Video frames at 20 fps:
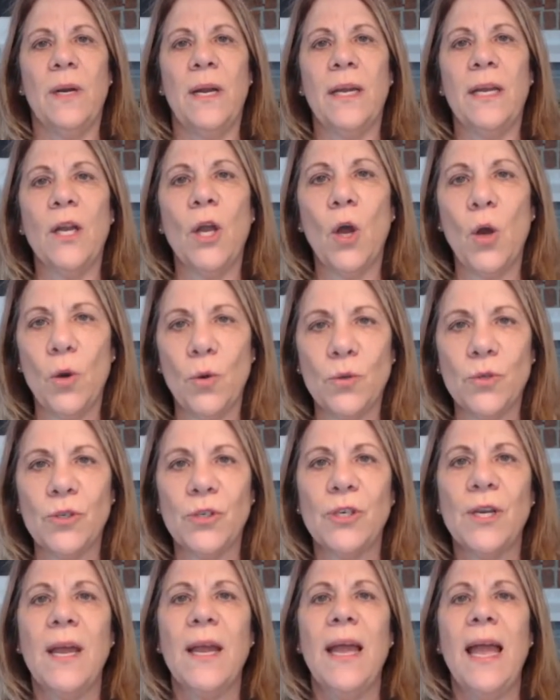when I
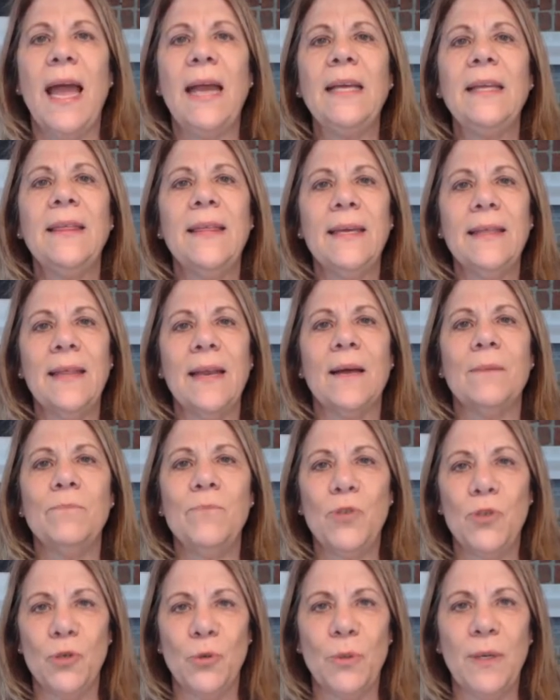coach, anything
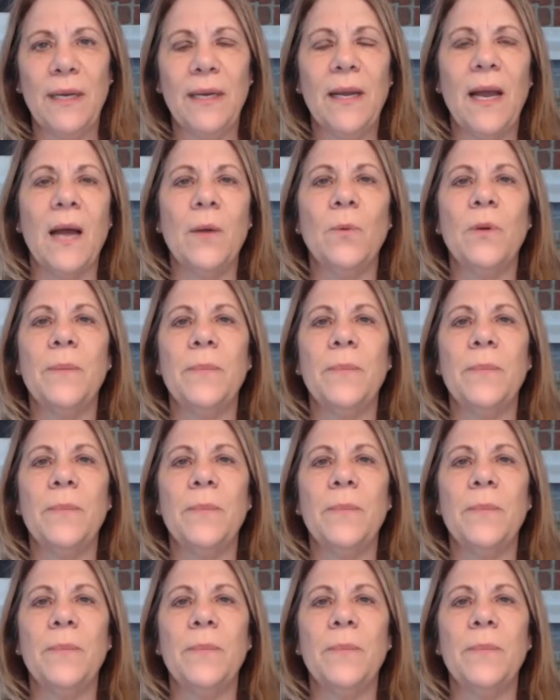that I'm doing,